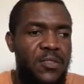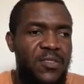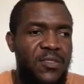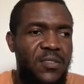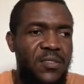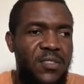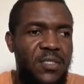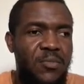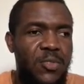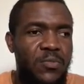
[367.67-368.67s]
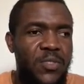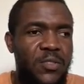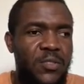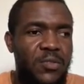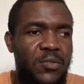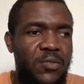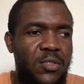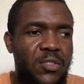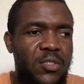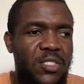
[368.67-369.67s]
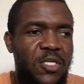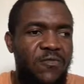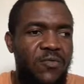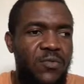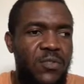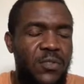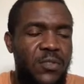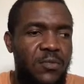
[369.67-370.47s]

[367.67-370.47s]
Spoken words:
It's the same command, so it just gives you the zip